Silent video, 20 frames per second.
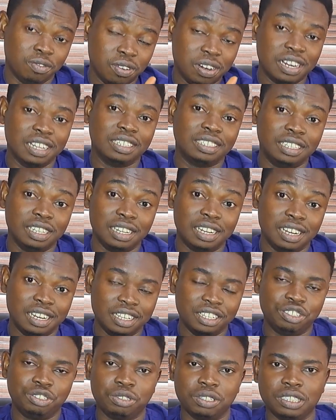real estate
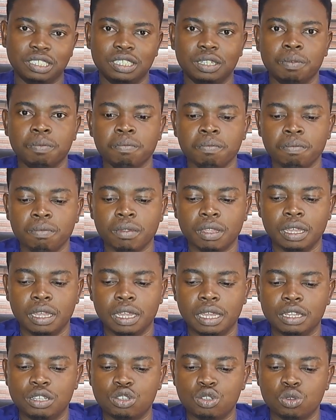literacy.
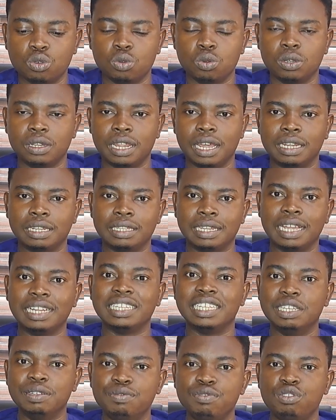So
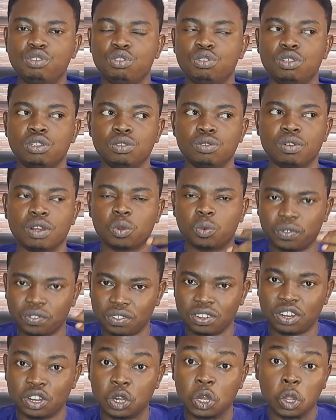that gives you the
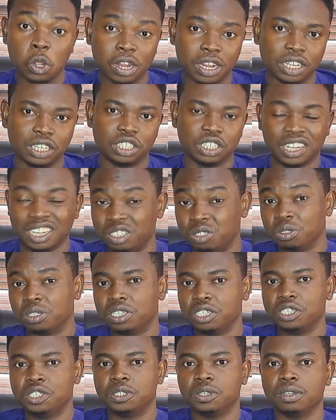requisite knowledge,
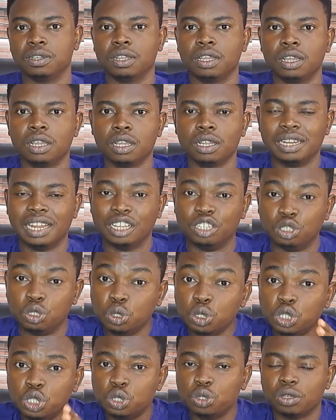education that
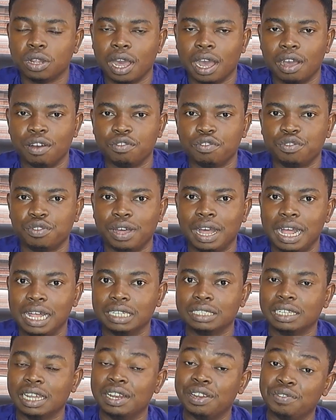you should have
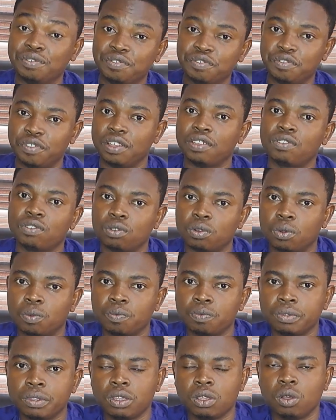as an investor
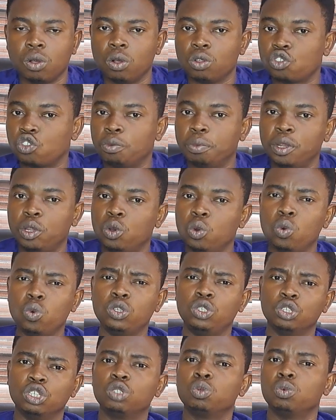or somebody
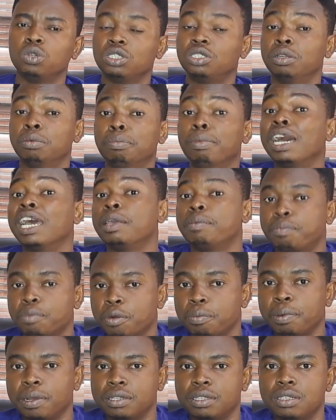who just wants to buy
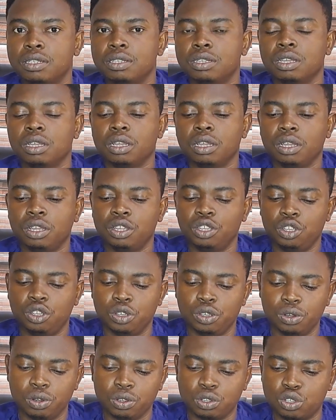properties.
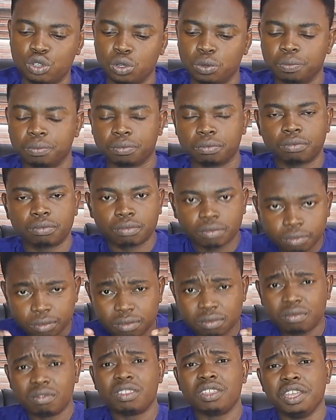So
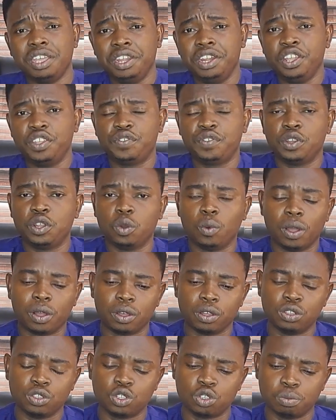in this video, we're
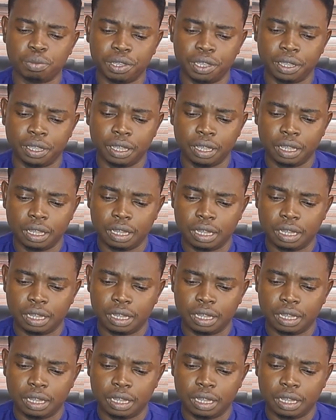going to be